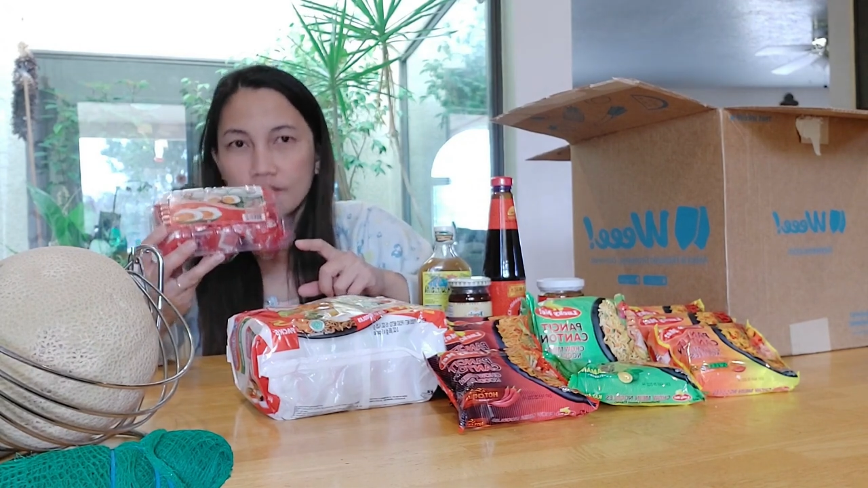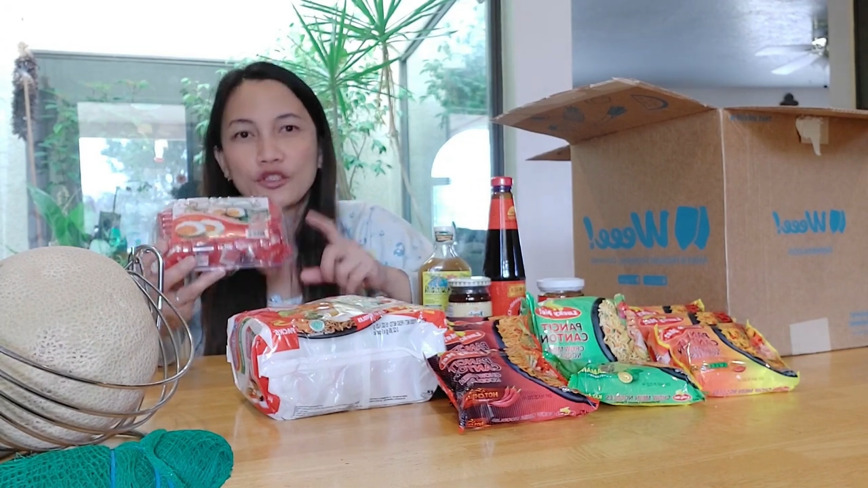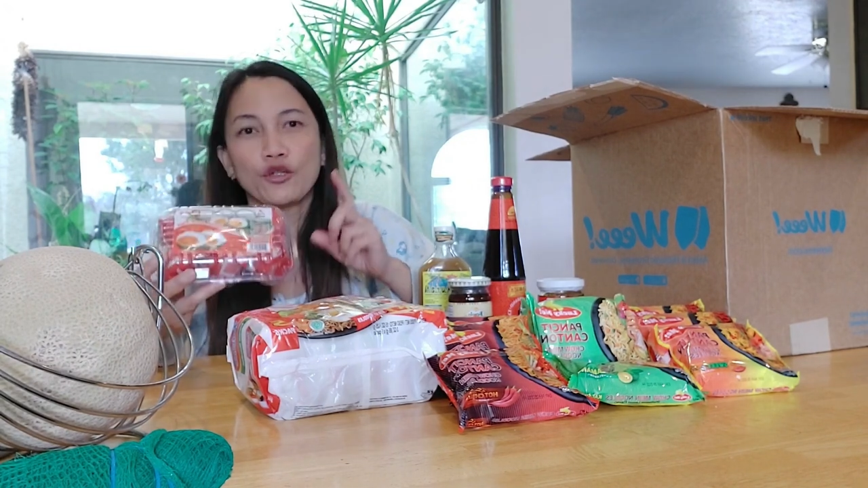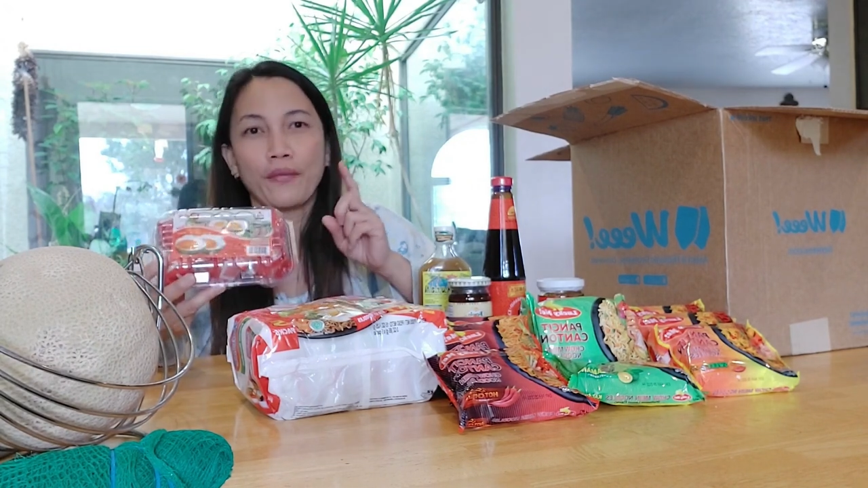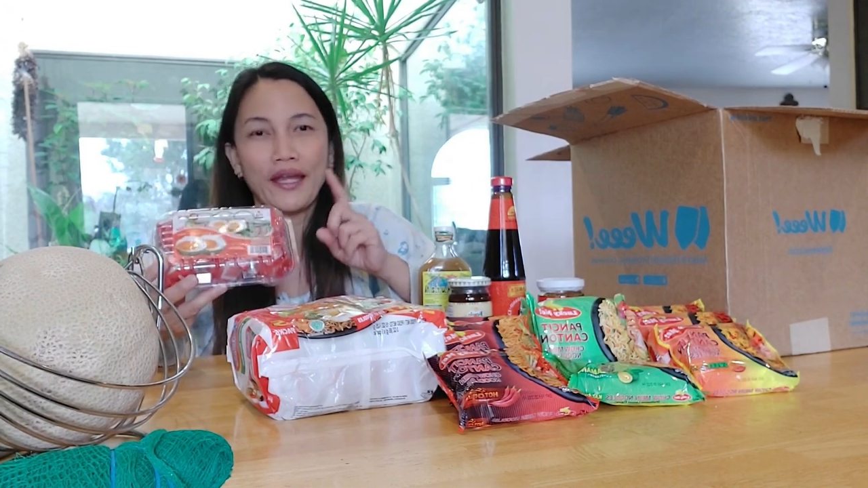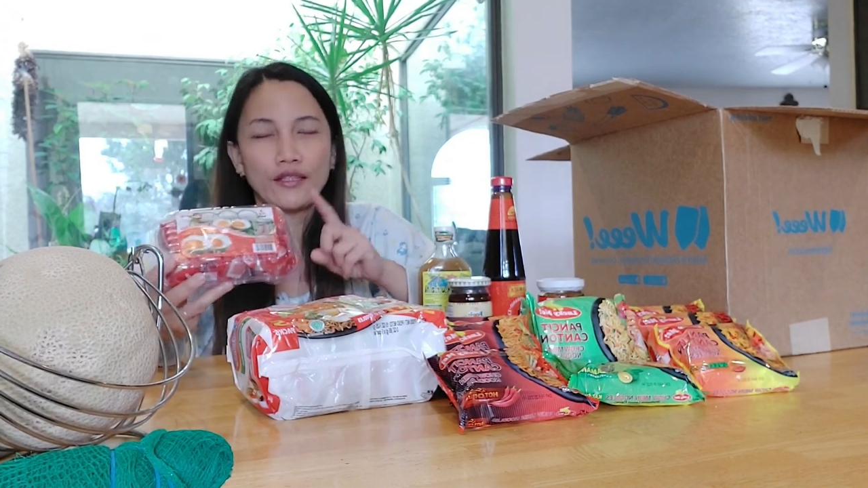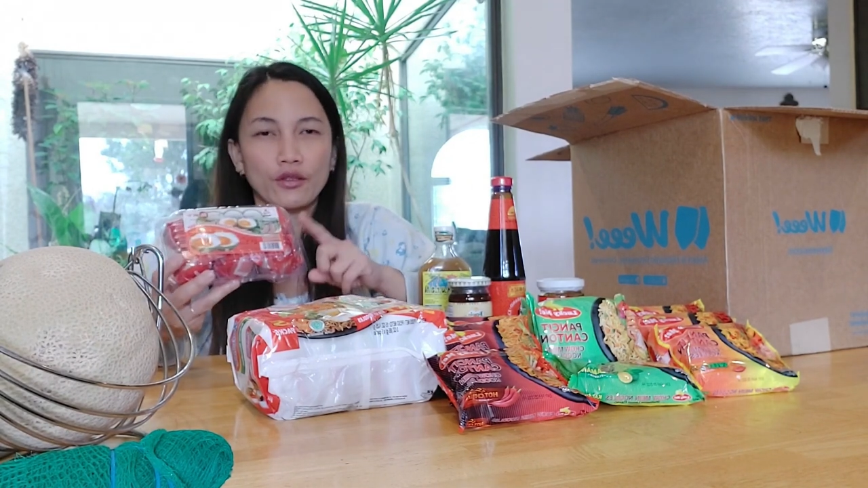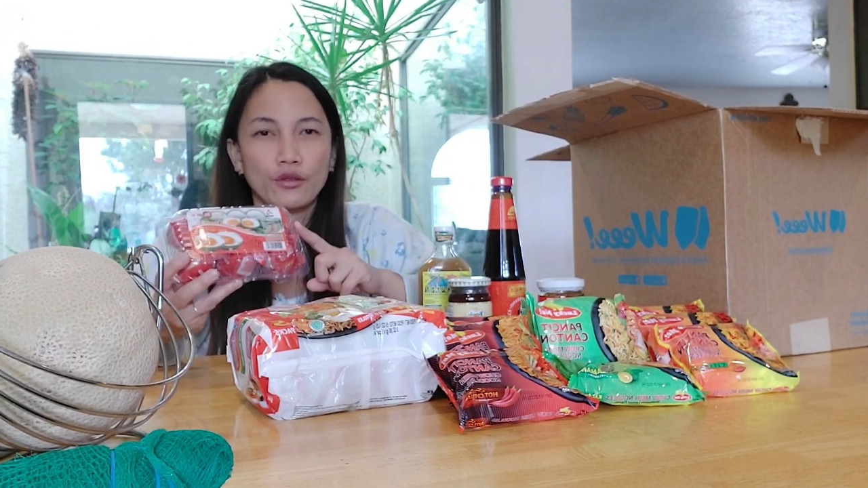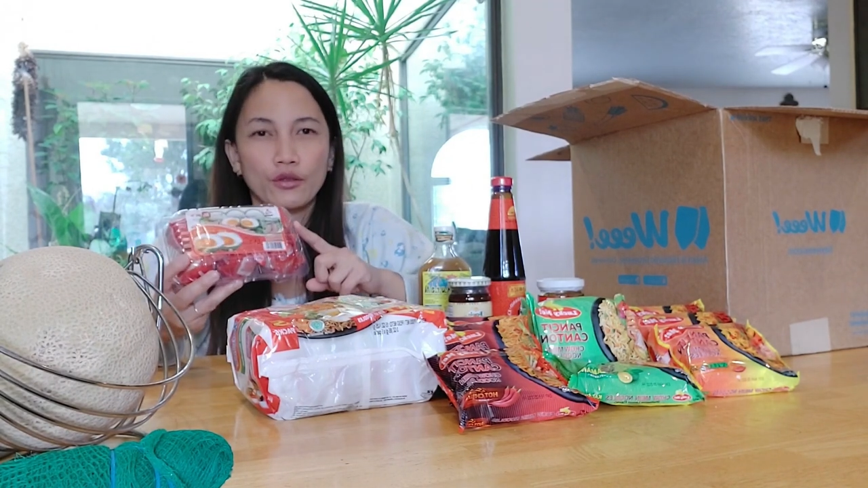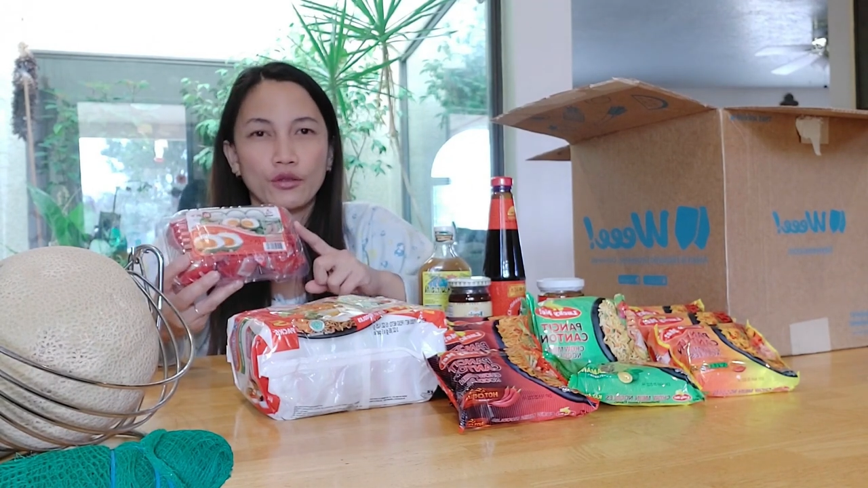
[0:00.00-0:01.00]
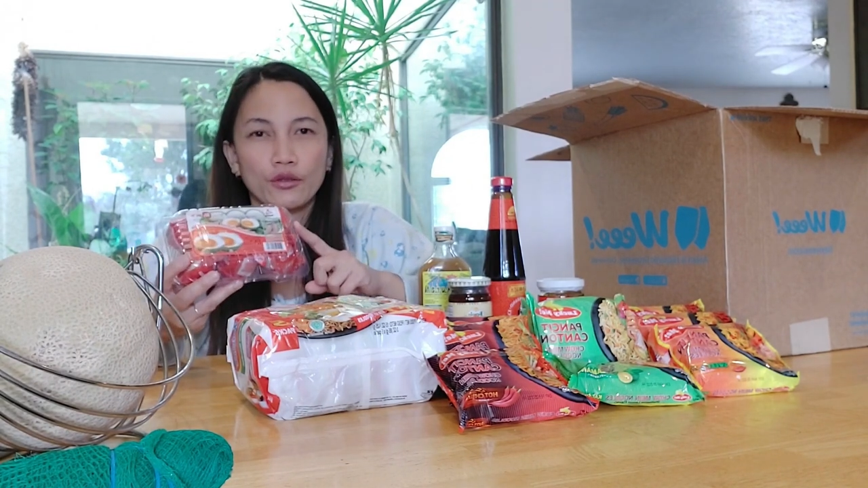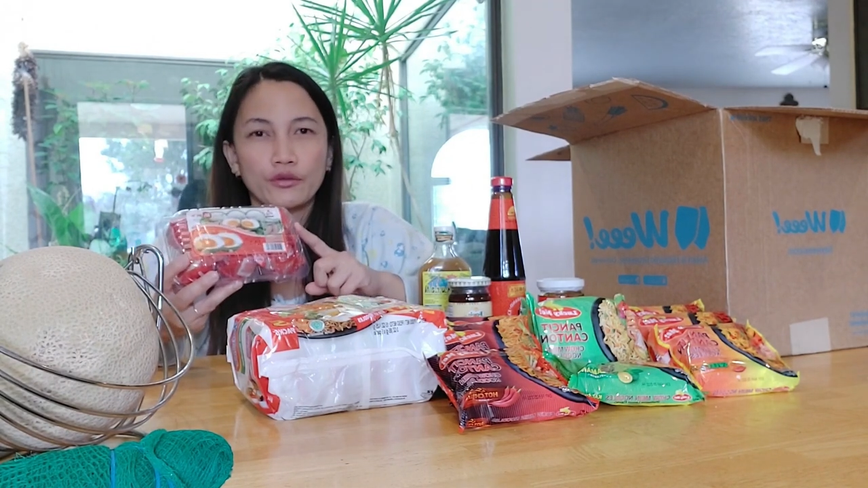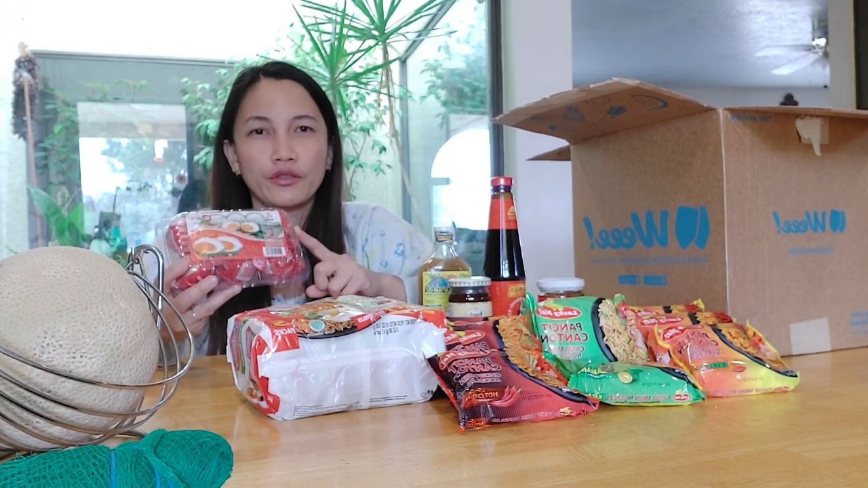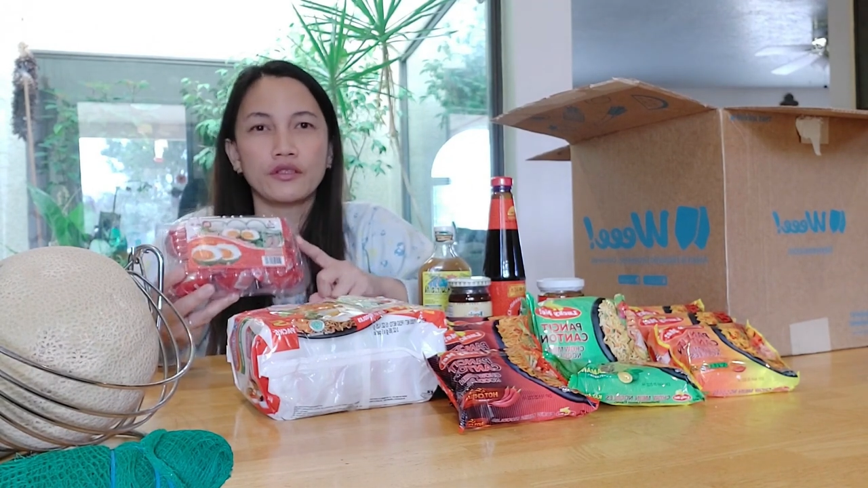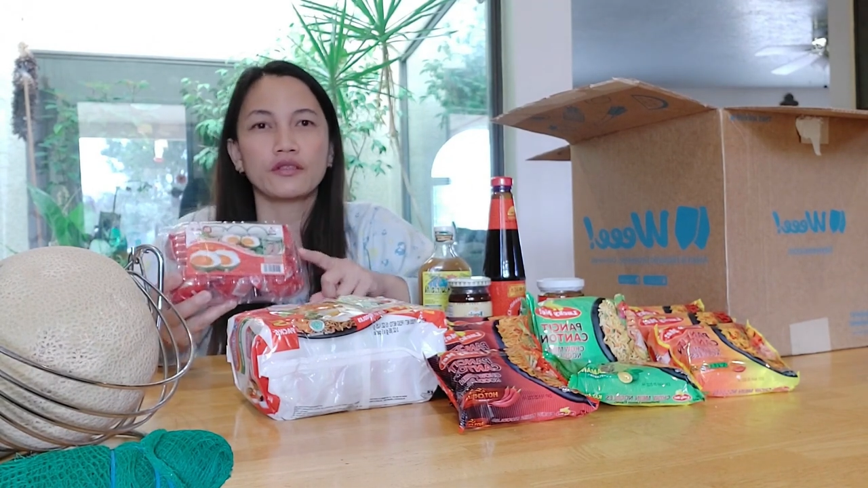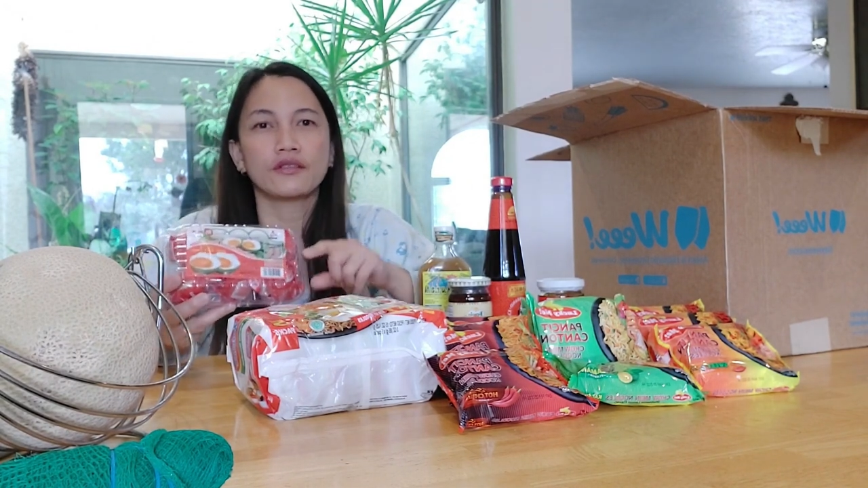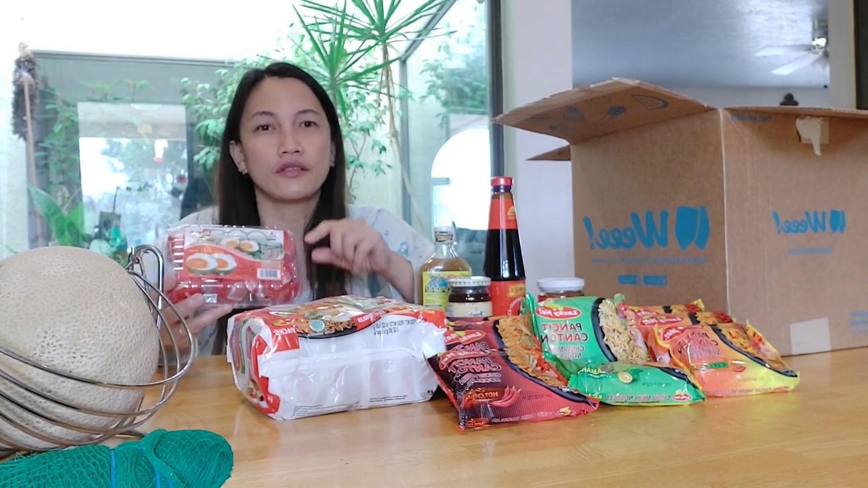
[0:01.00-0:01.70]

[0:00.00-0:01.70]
tomatoes